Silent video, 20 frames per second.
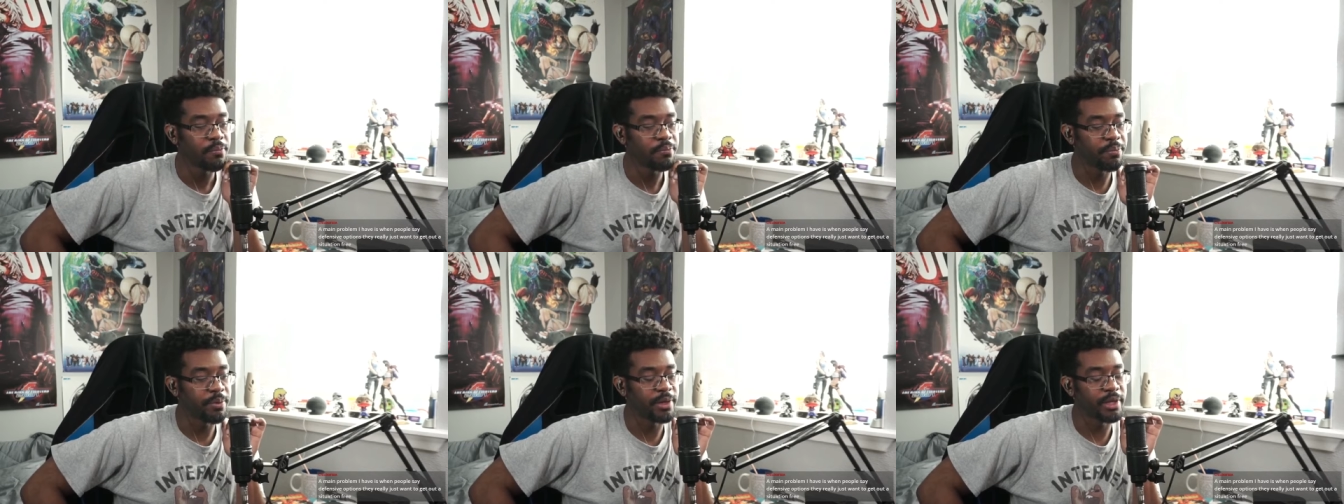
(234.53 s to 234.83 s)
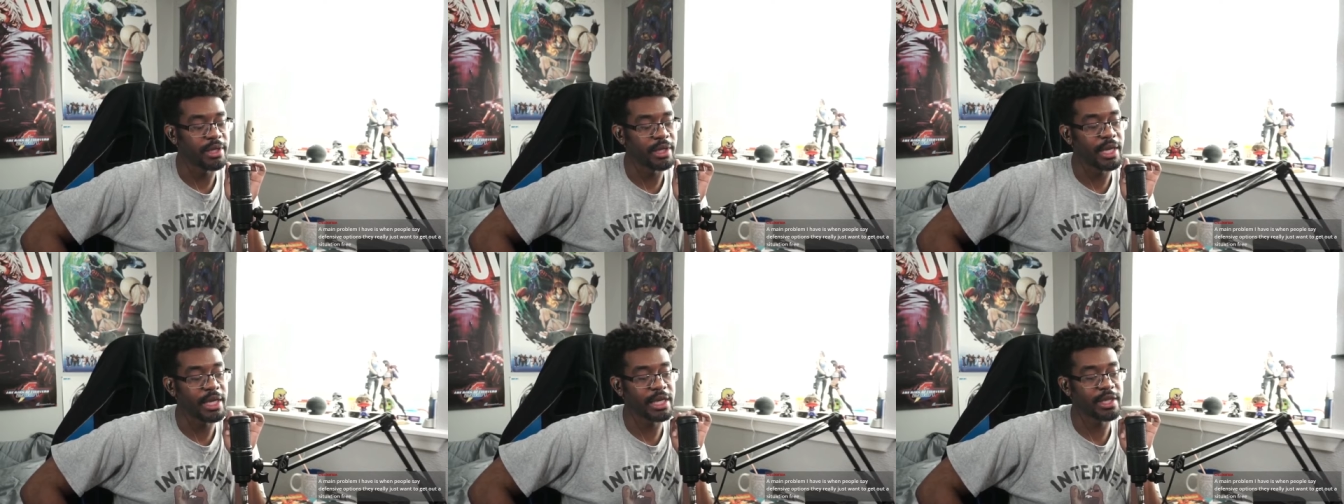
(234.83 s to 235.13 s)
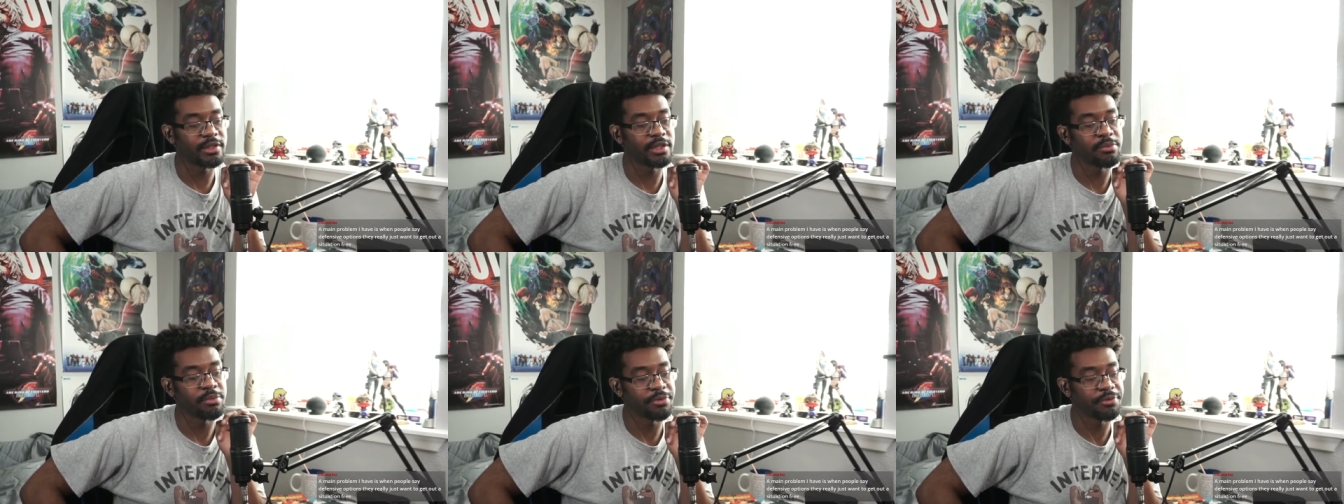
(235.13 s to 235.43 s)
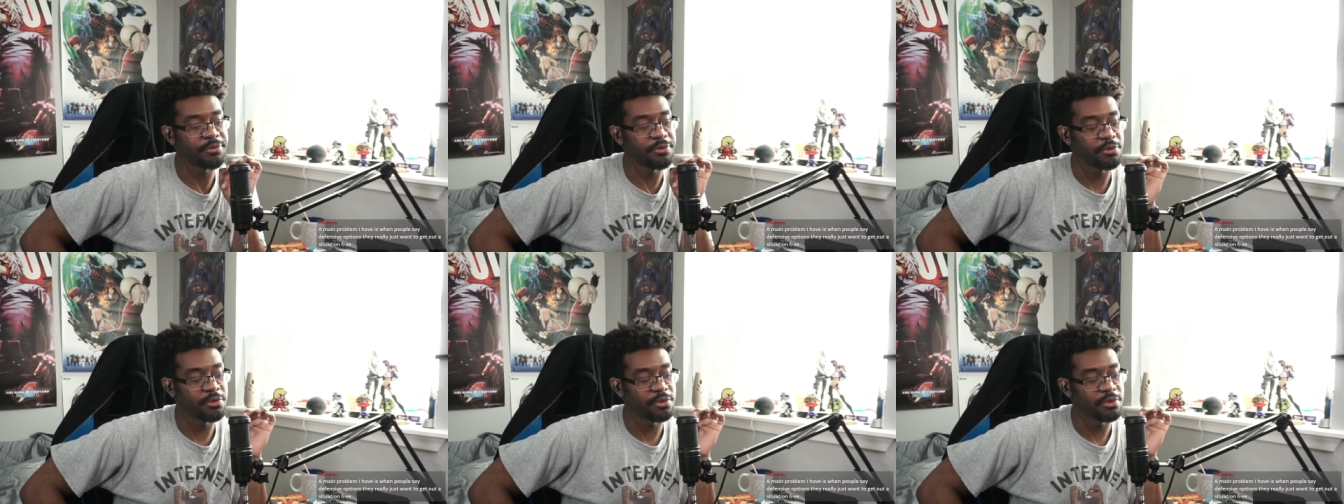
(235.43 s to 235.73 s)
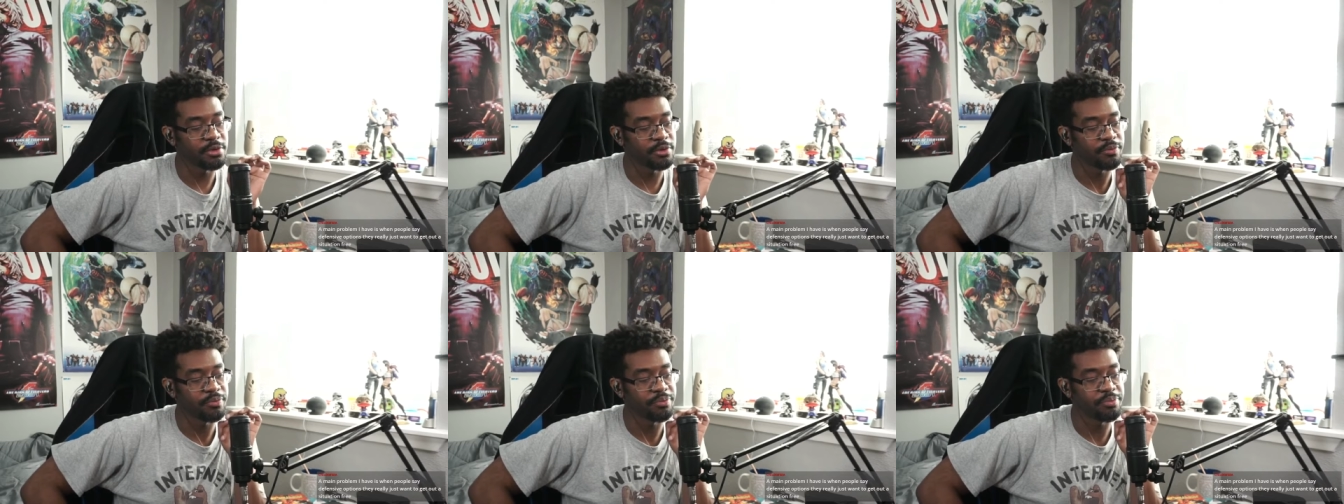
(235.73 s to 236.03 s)
But like I said
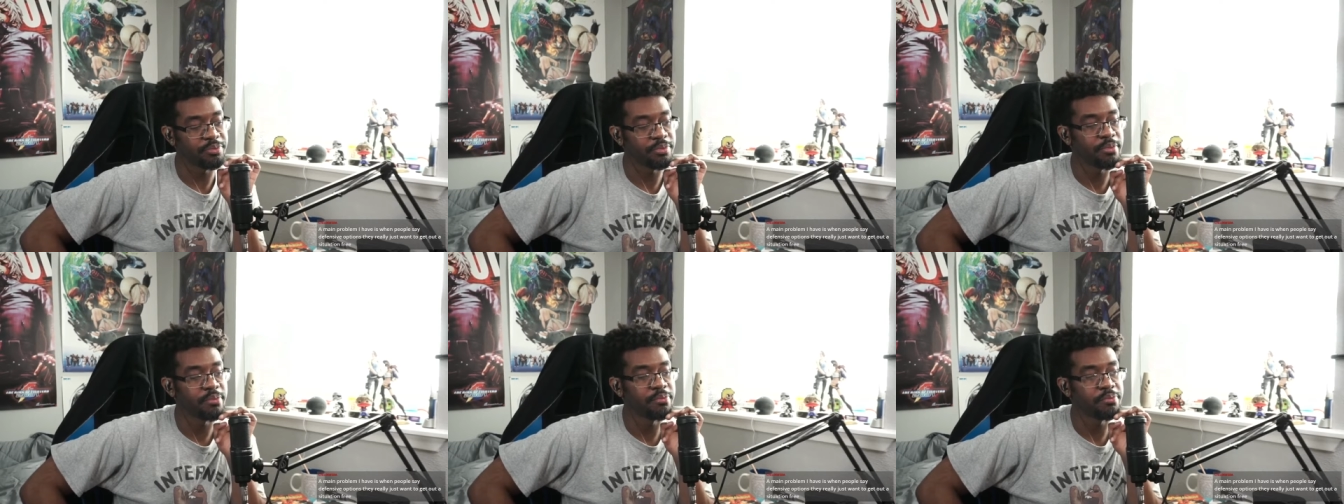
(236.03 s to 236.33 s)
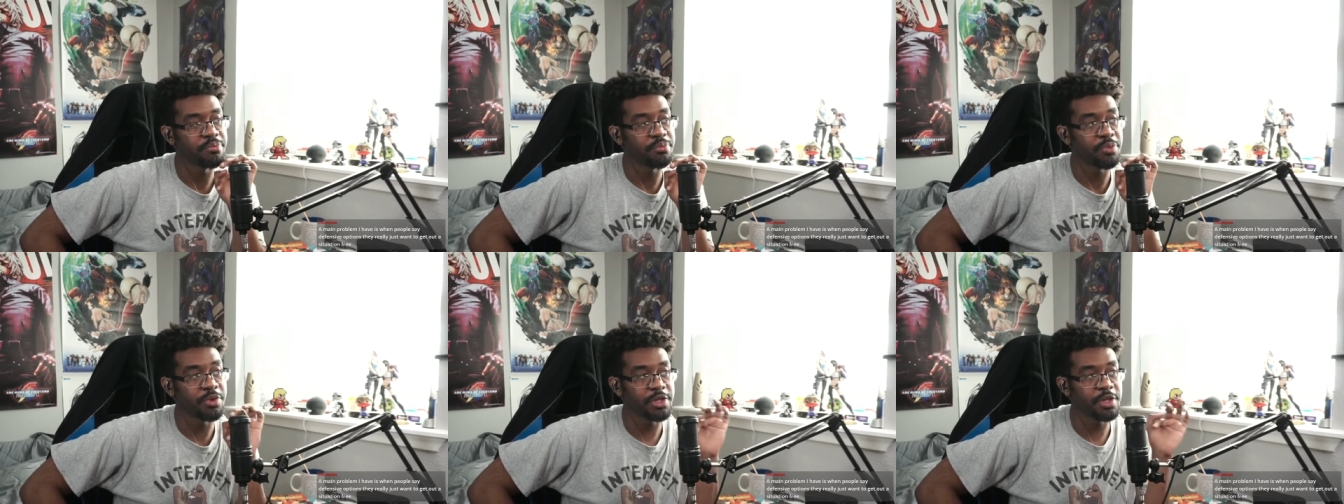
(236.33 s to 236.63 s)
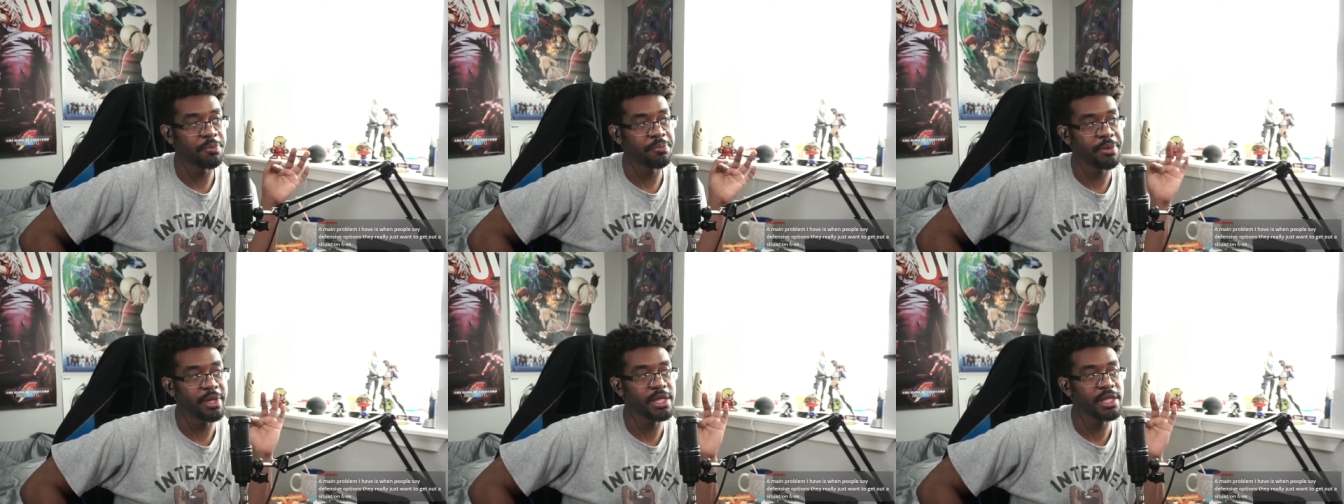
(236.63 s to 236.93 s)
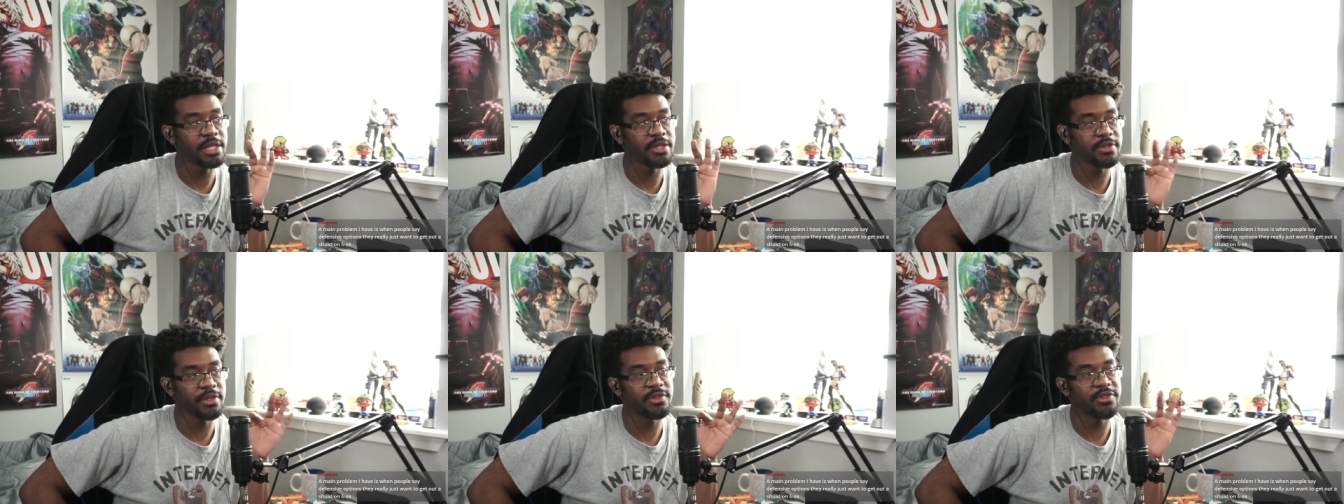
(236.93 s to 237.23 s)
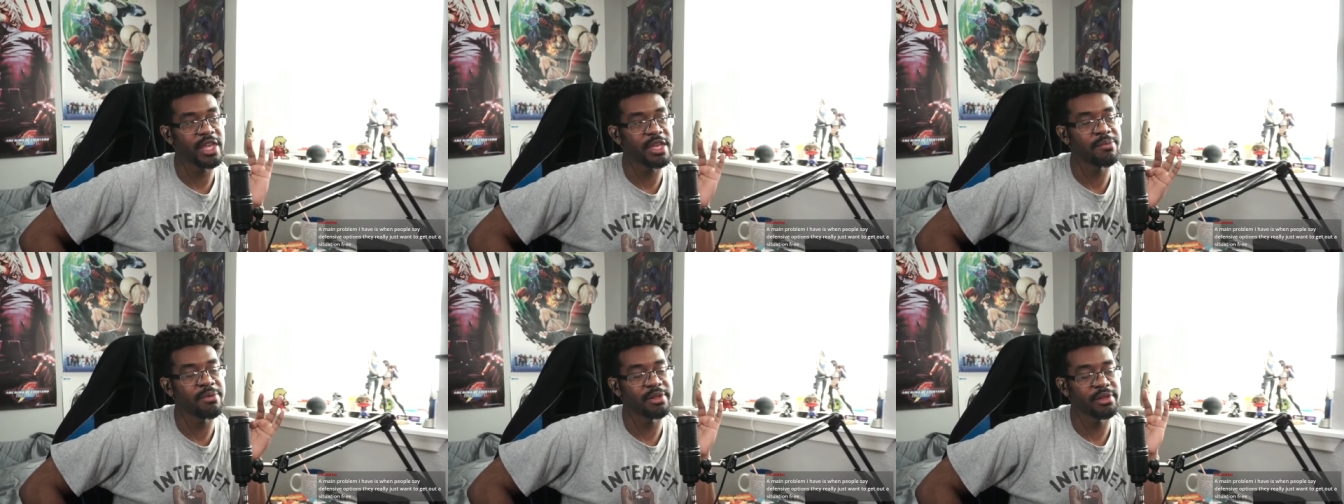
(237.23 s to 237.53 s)
before, when you play this this
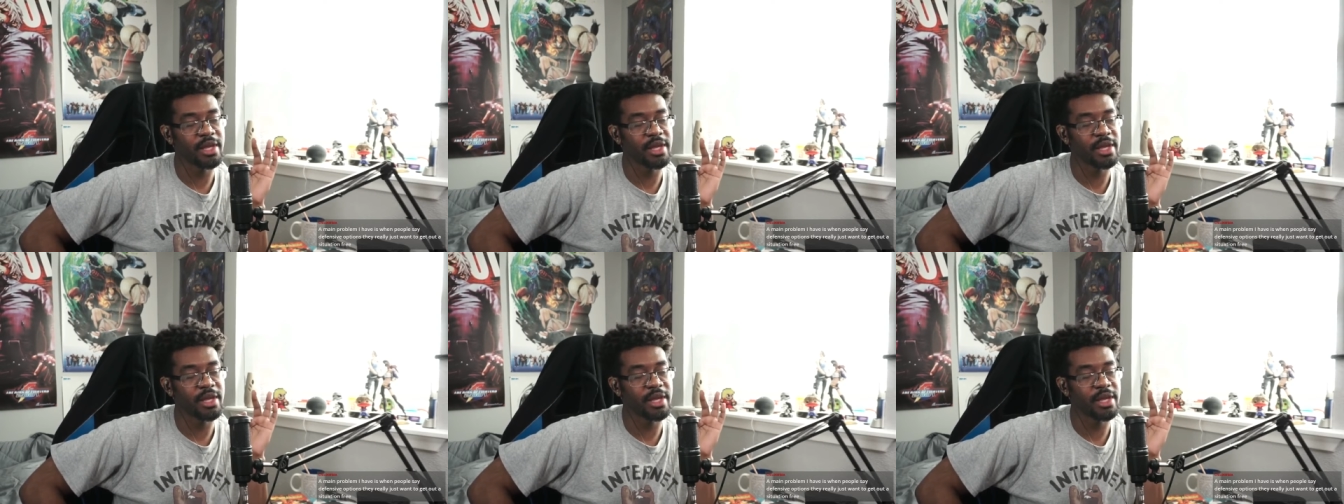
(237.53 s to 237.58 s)
game at